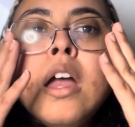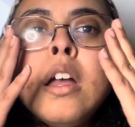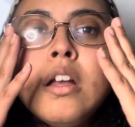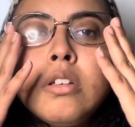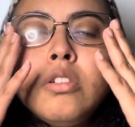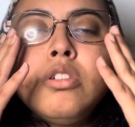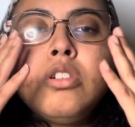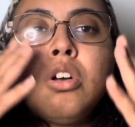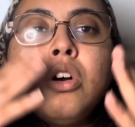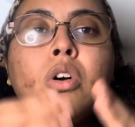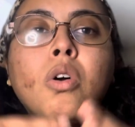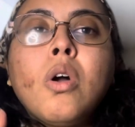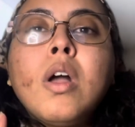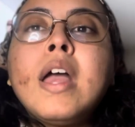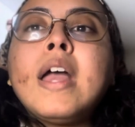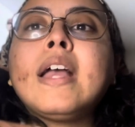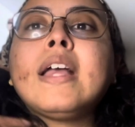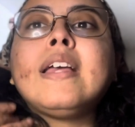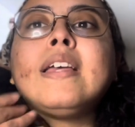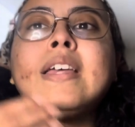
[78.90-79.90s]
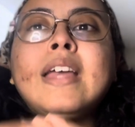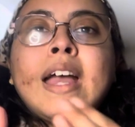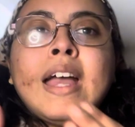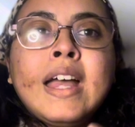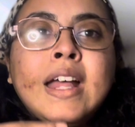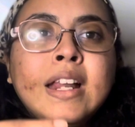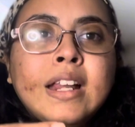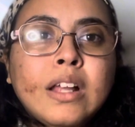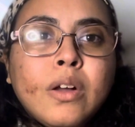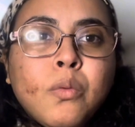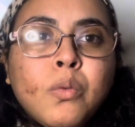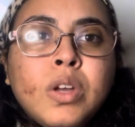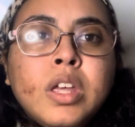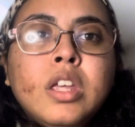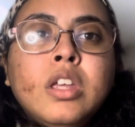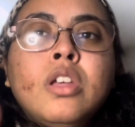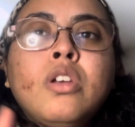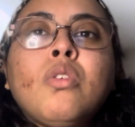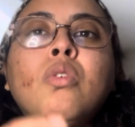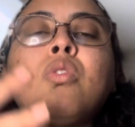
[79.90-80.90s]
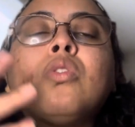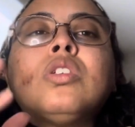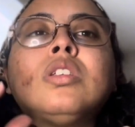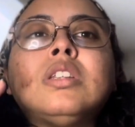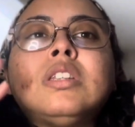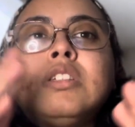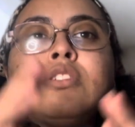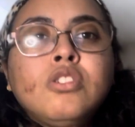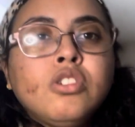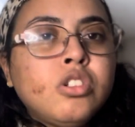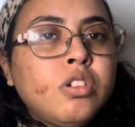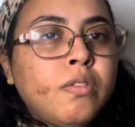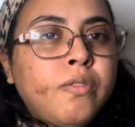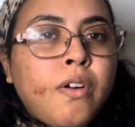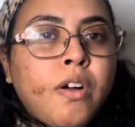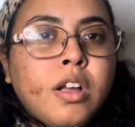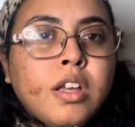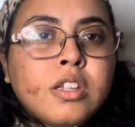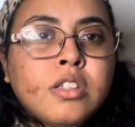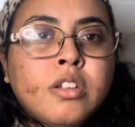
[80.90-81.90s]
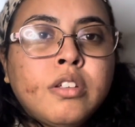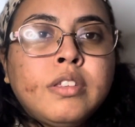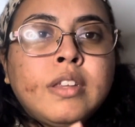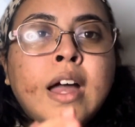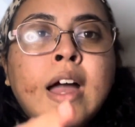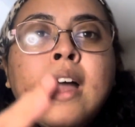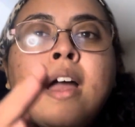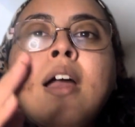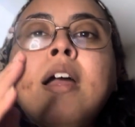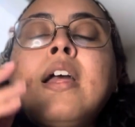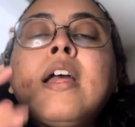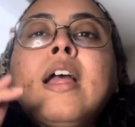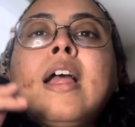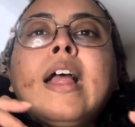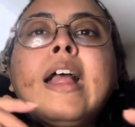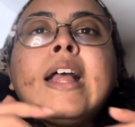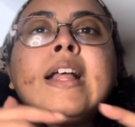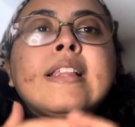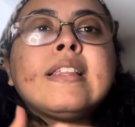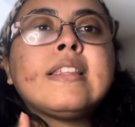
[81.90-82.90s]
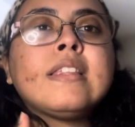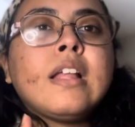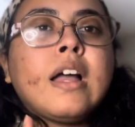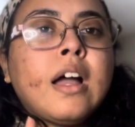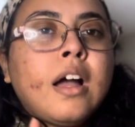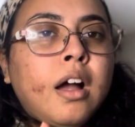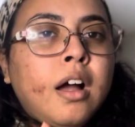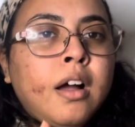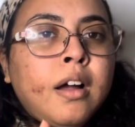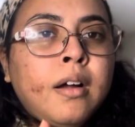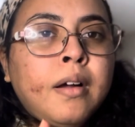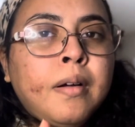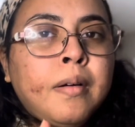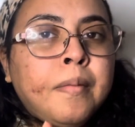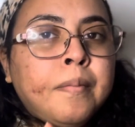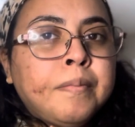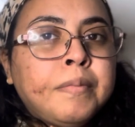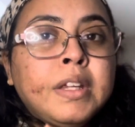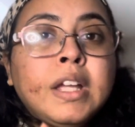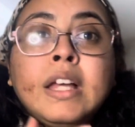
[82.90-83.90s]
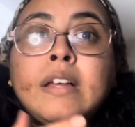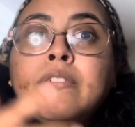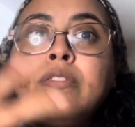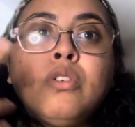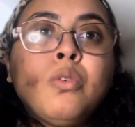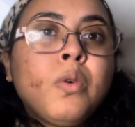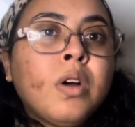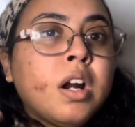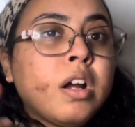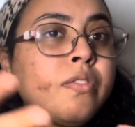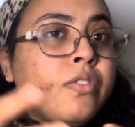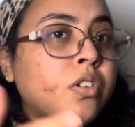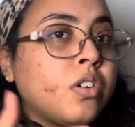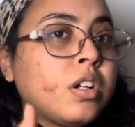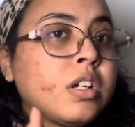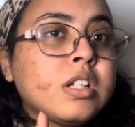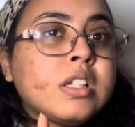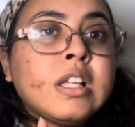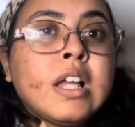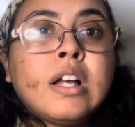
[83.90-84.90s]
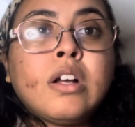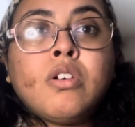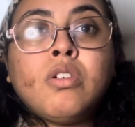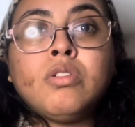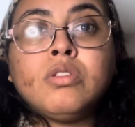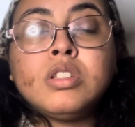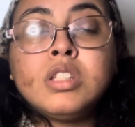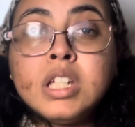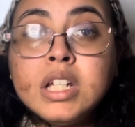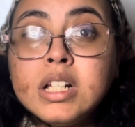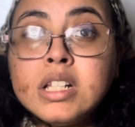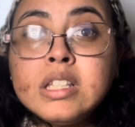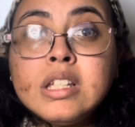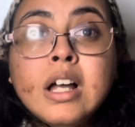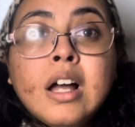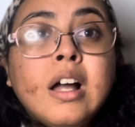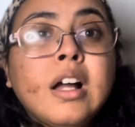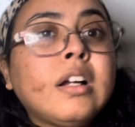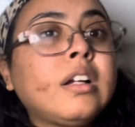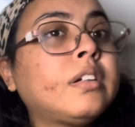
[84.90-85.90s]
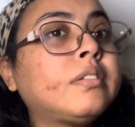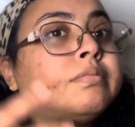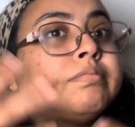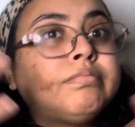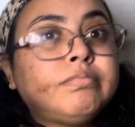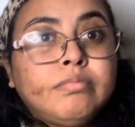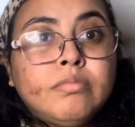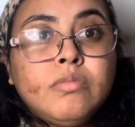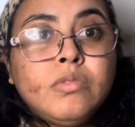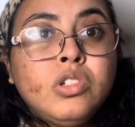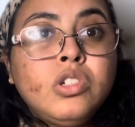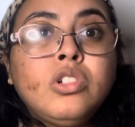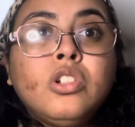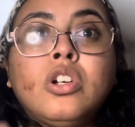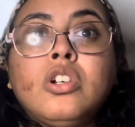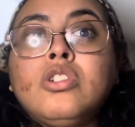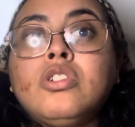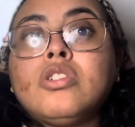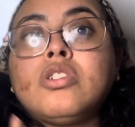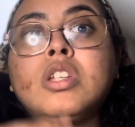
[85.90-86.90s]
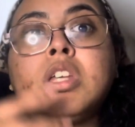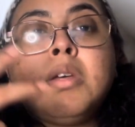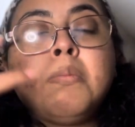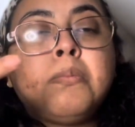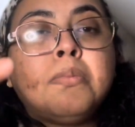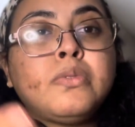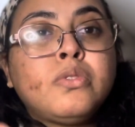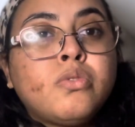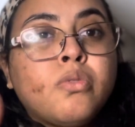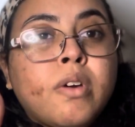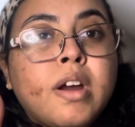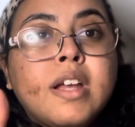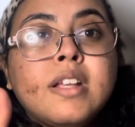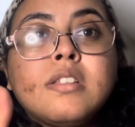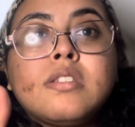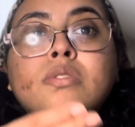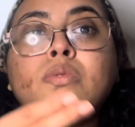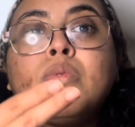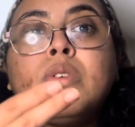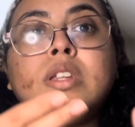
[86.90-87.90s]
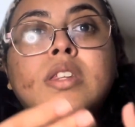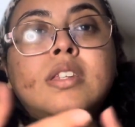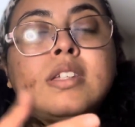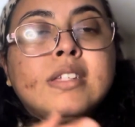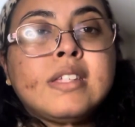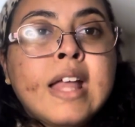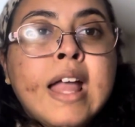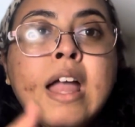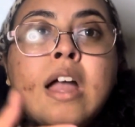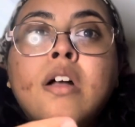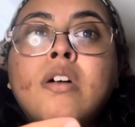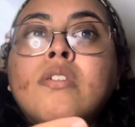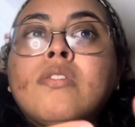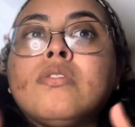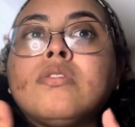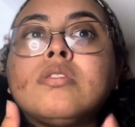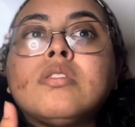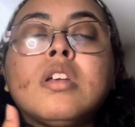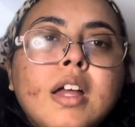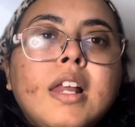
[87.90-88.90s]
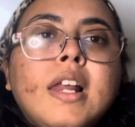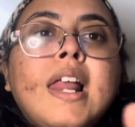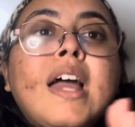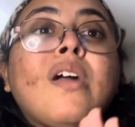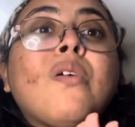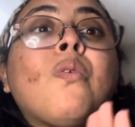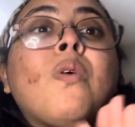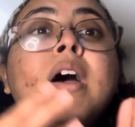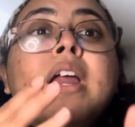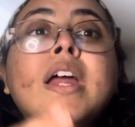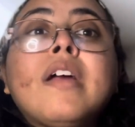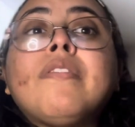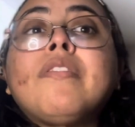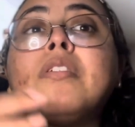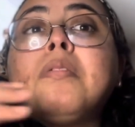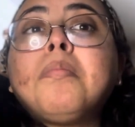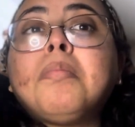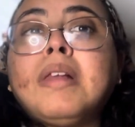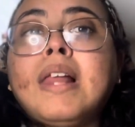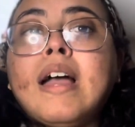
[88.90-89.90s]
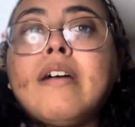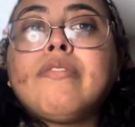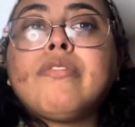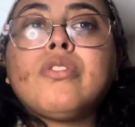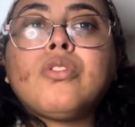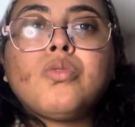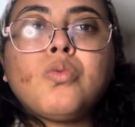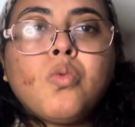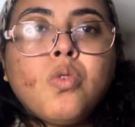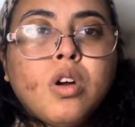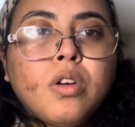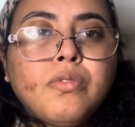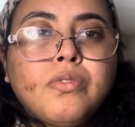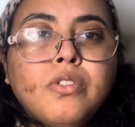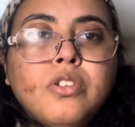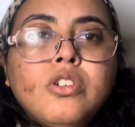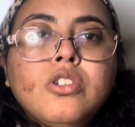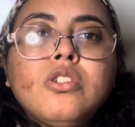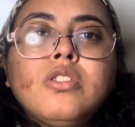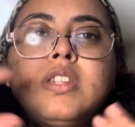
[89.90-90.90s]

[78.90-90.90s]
you know, get with you. You should focus on that. And um if you wanna focus like on TikTok, you know, just keep trends with the sounds. Like whatever platform work for you